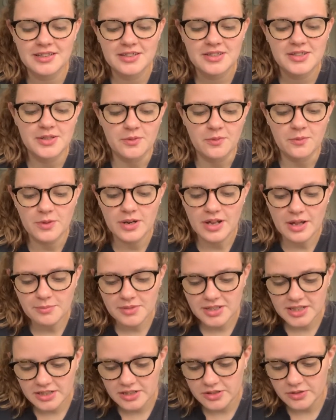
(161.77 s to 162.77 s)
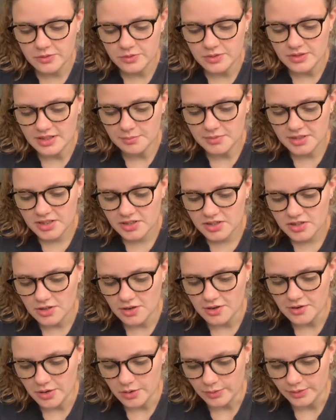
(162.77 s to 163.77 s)
So what I'm going to do is I'm going to
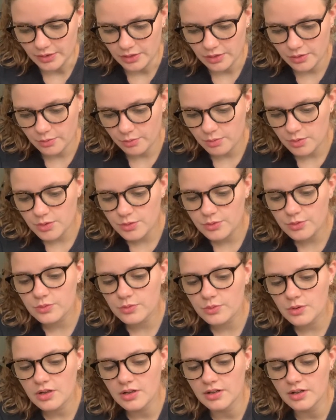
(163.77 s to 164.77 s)
start going through